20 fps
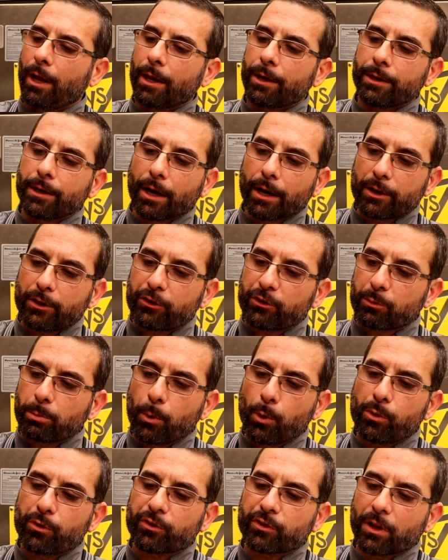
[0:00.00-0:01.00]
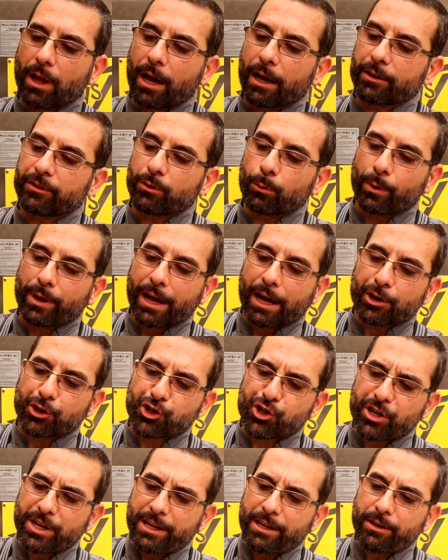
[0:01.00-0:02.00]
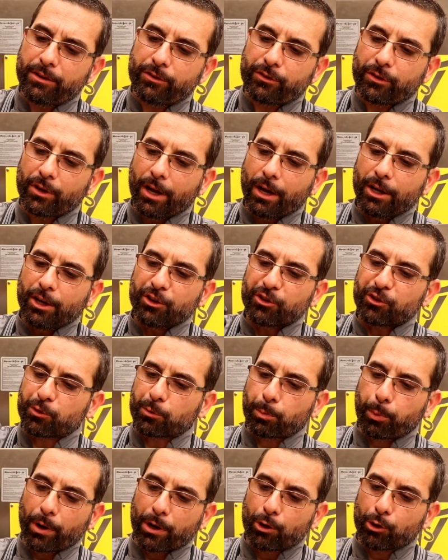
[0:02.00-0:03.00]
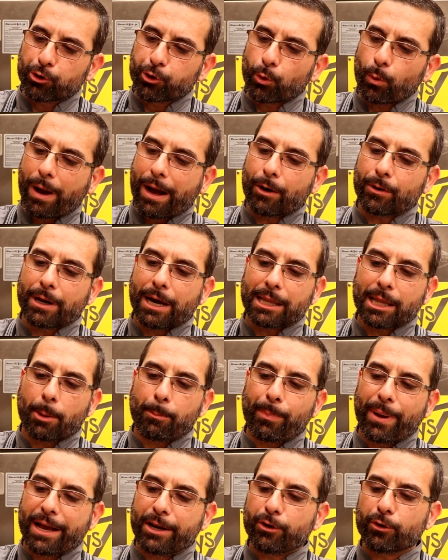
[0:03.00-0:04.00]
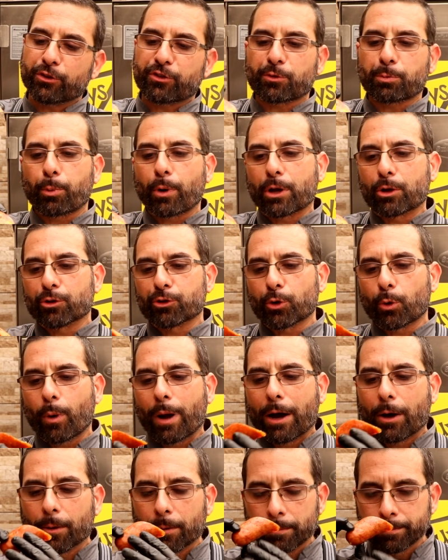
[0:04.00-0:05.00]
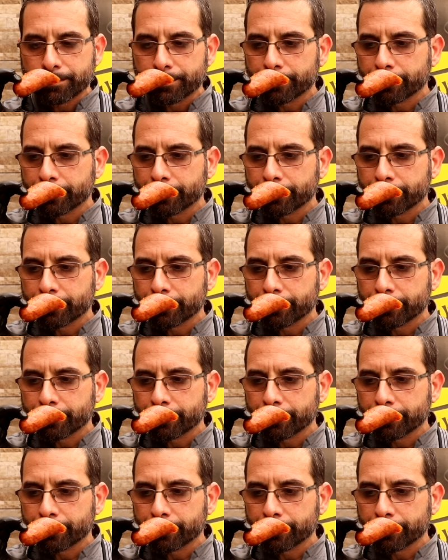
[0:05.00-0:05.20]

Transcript: Nice smooth slice. We got cheese sprinkled throughout, jalapenos sprinkled throughout.